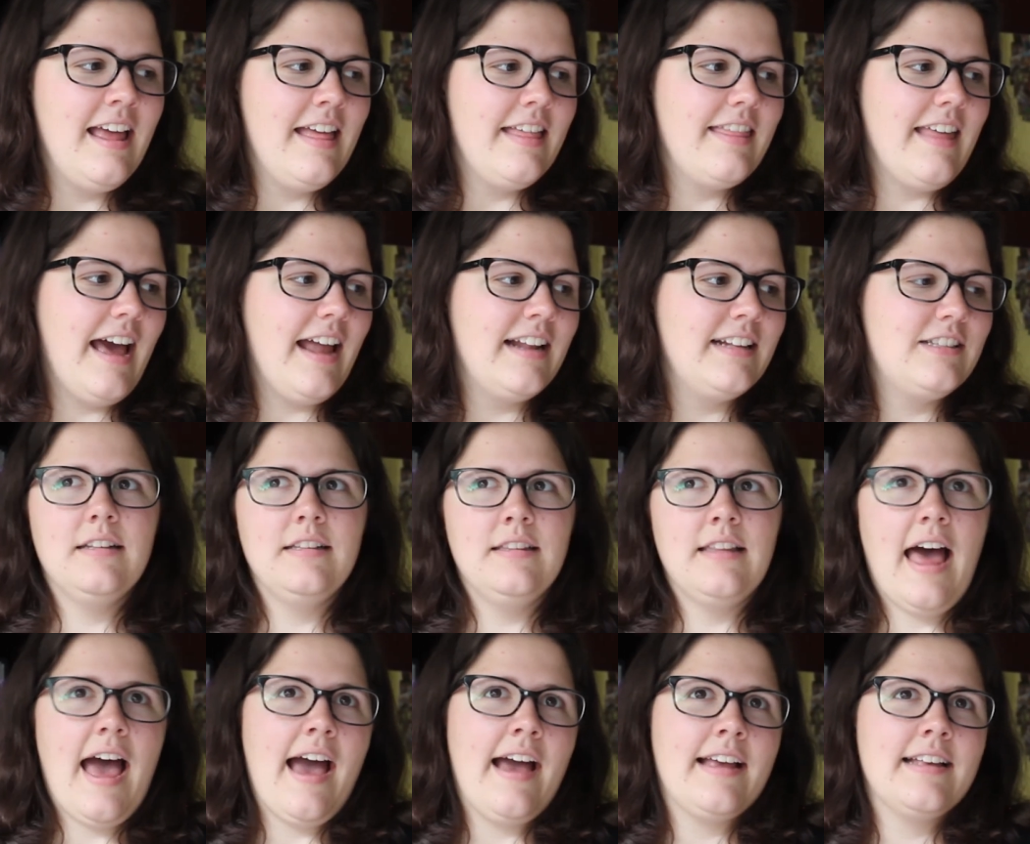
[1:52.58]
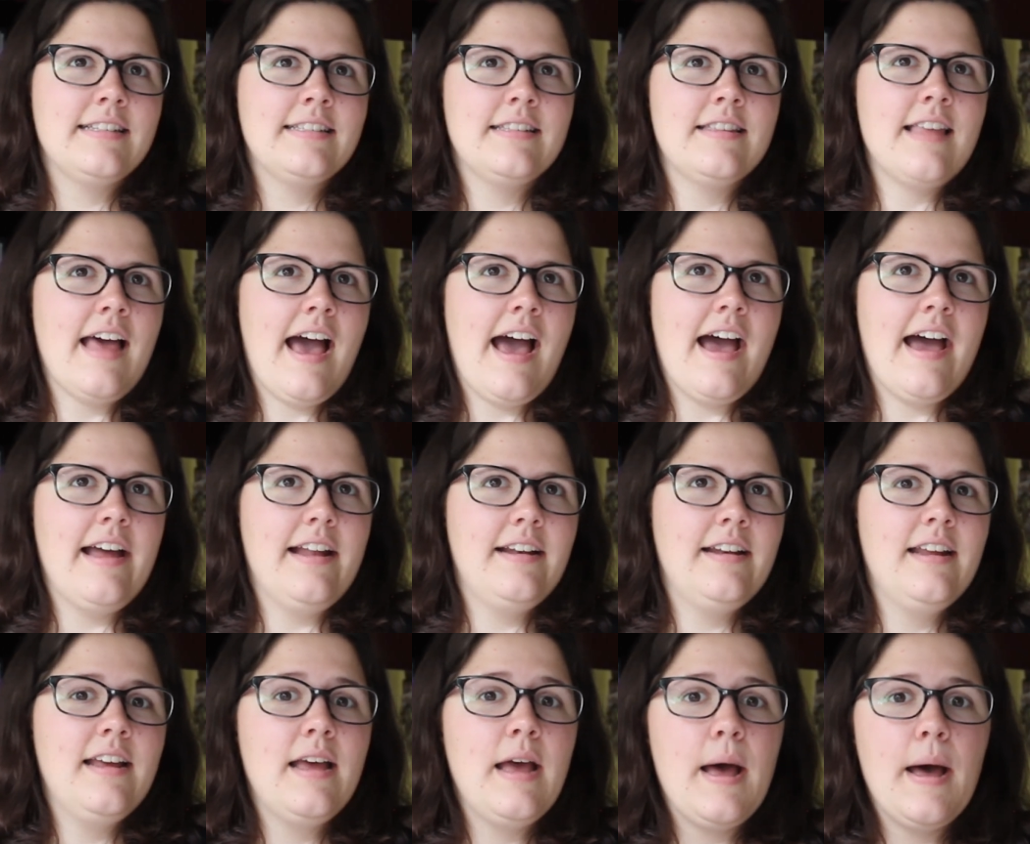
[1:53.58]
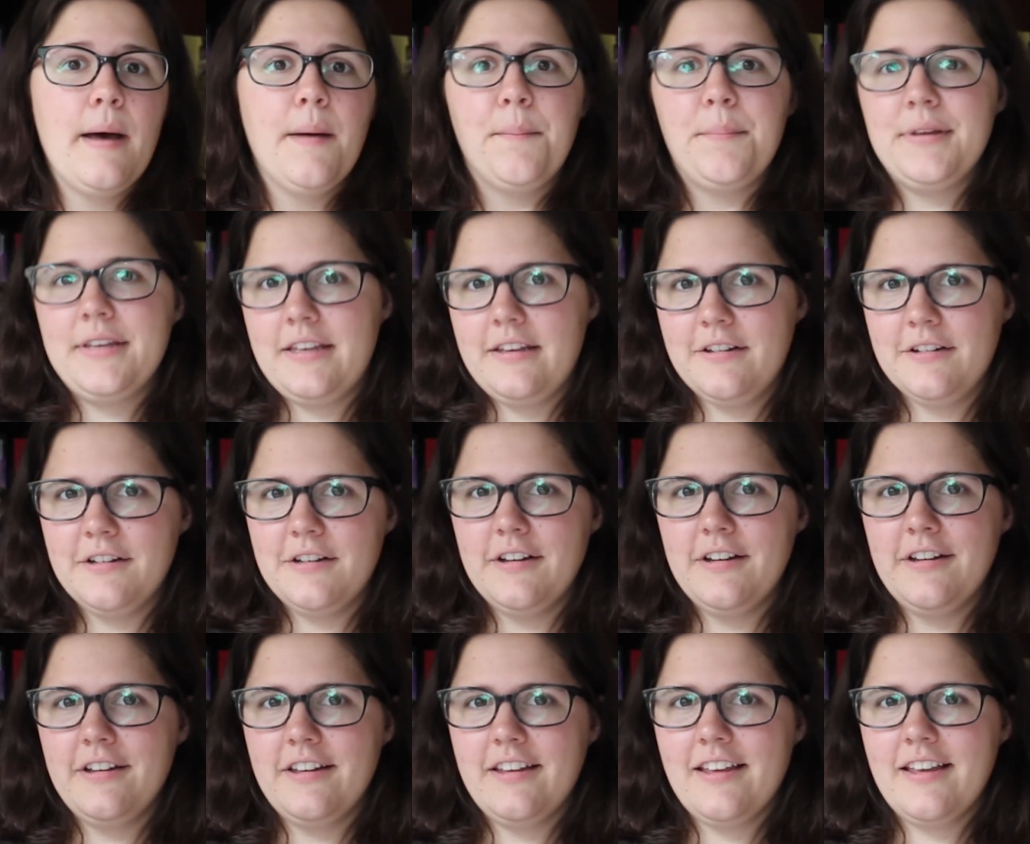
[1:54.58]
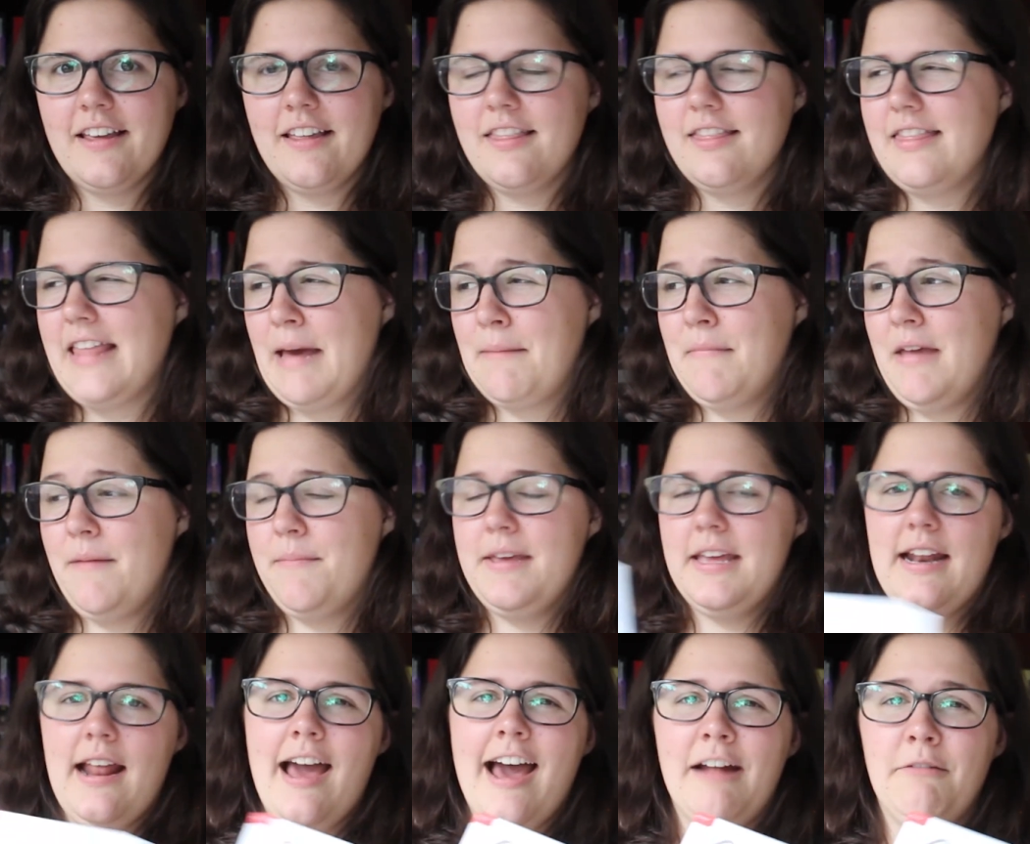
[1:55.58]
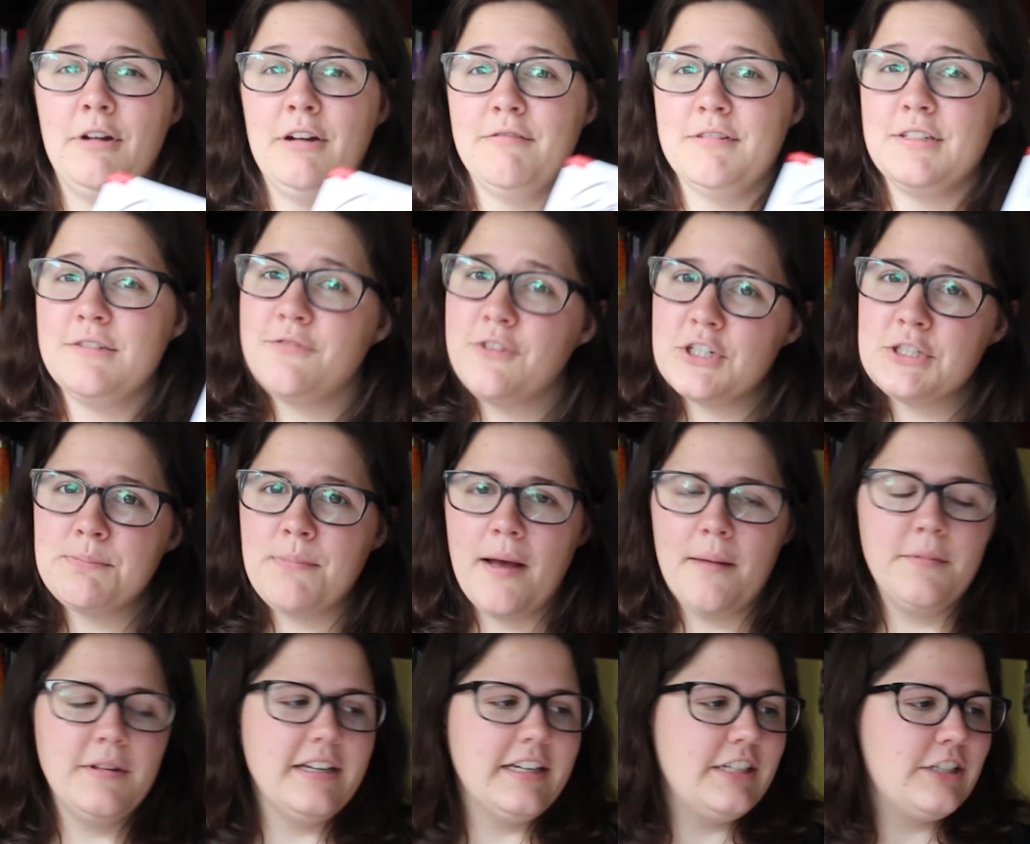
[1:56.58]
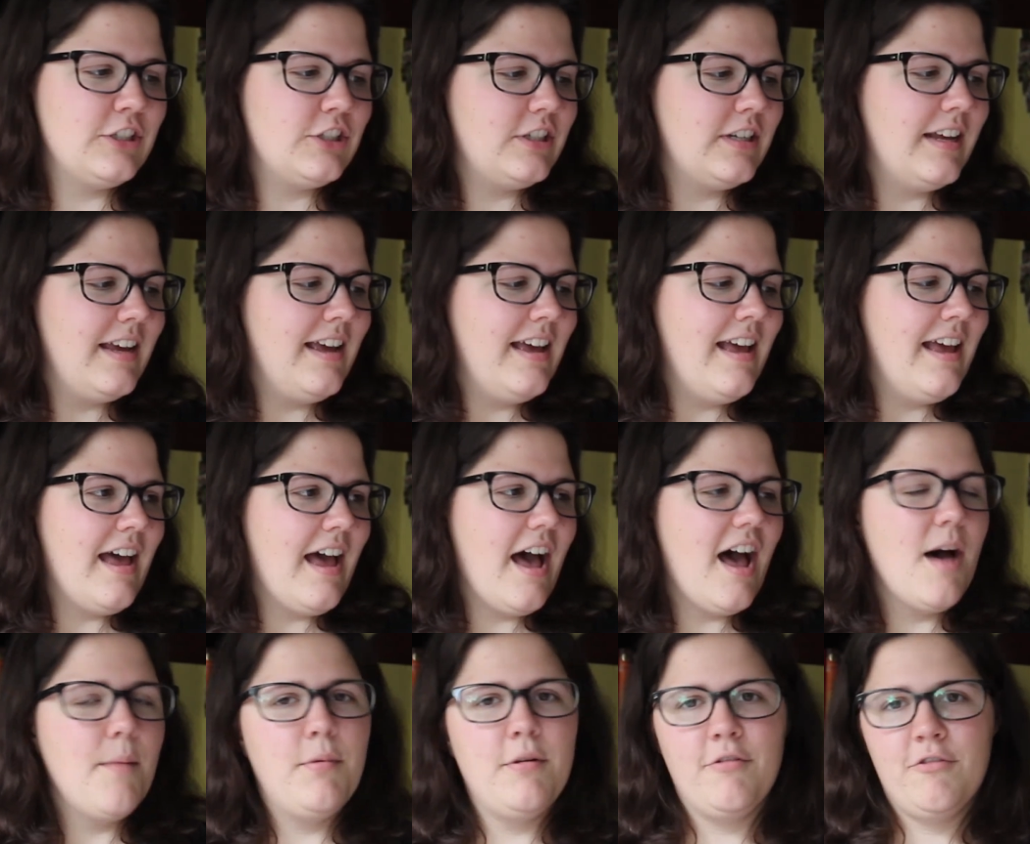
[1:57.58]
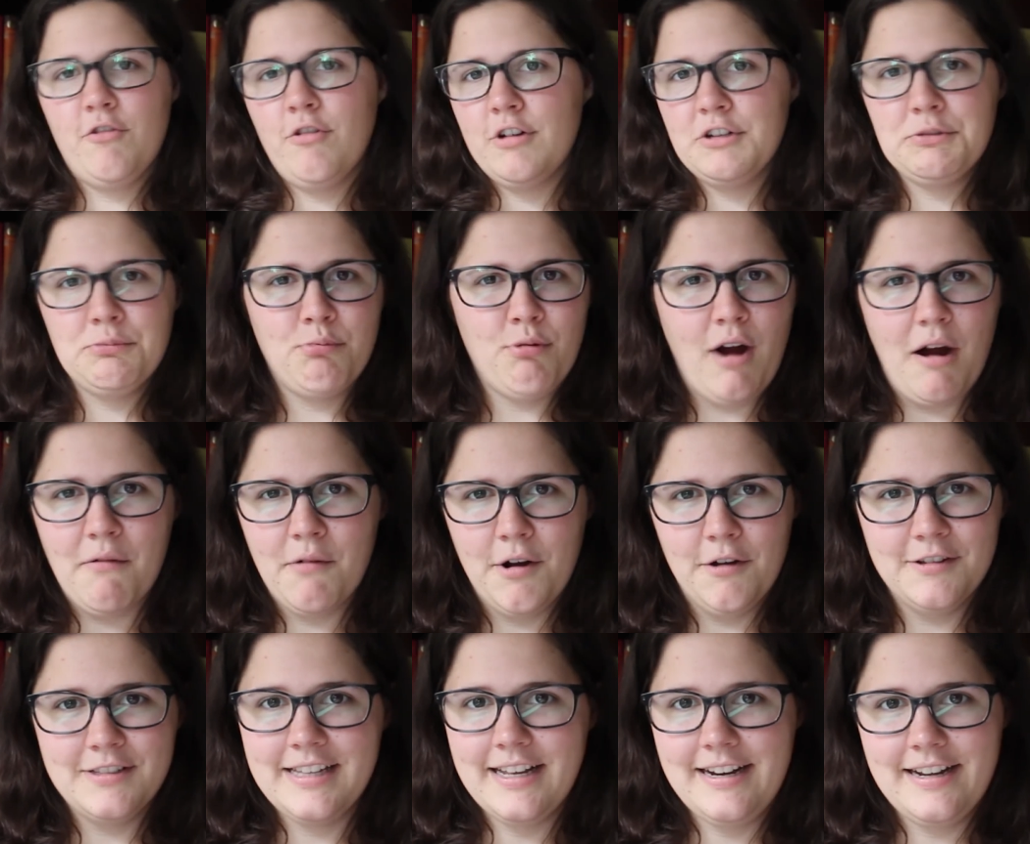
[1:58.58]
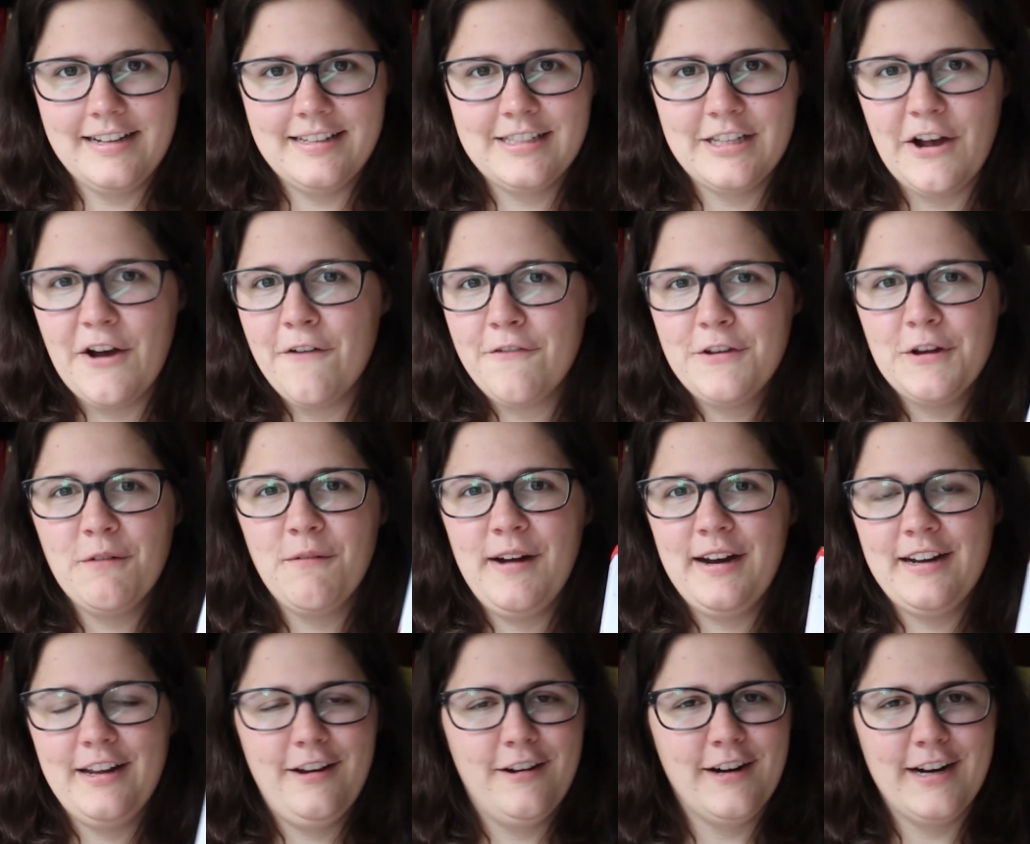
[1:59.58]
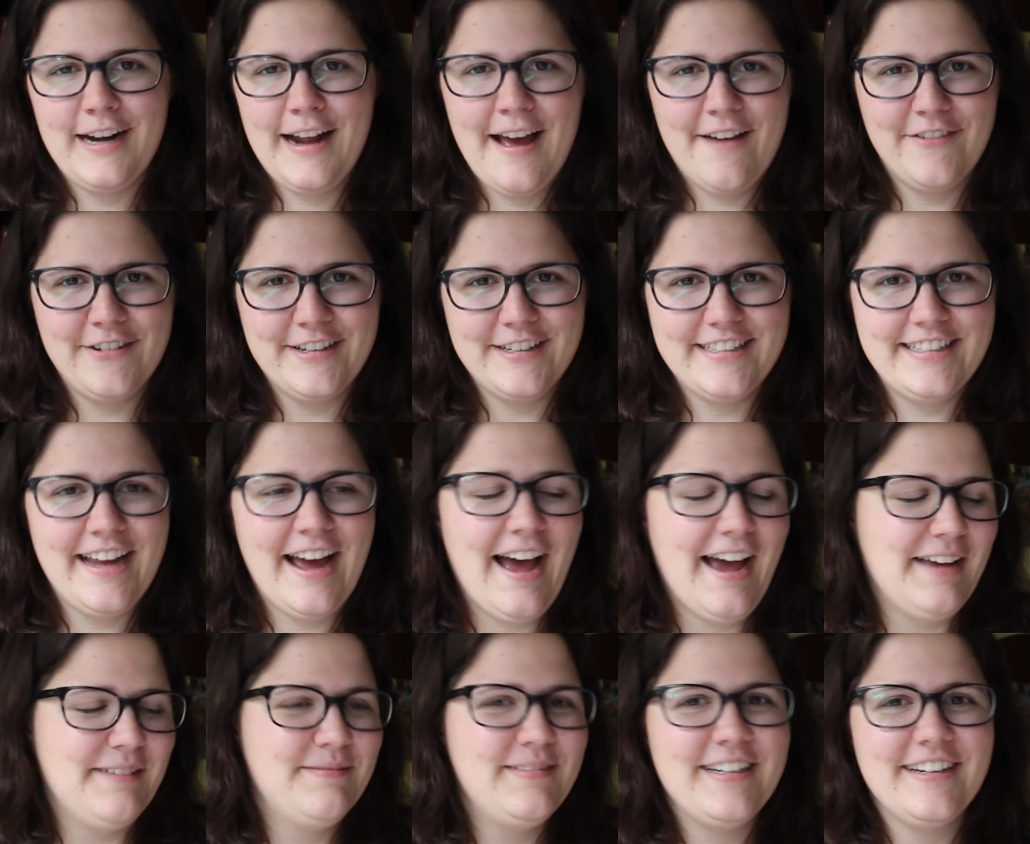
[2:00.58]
that it lacks that appeal that maybe it had when it was first published. But of course, Poirot's in it, so if you read it, you're gonna have a good time,